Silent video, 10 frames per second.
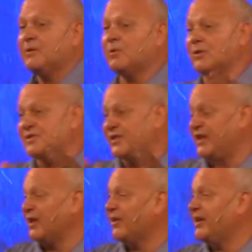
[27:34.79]
or in
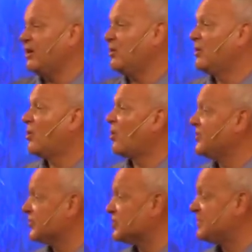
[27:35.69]
scenario or in
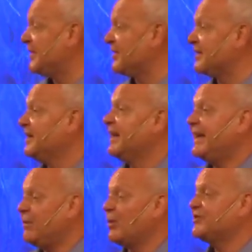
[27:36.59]
your spirit,
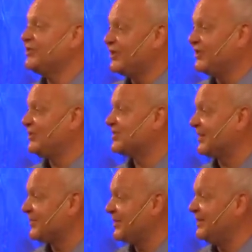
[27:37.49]
He wants you to do
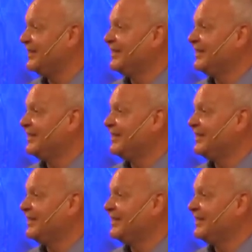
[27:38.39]
something,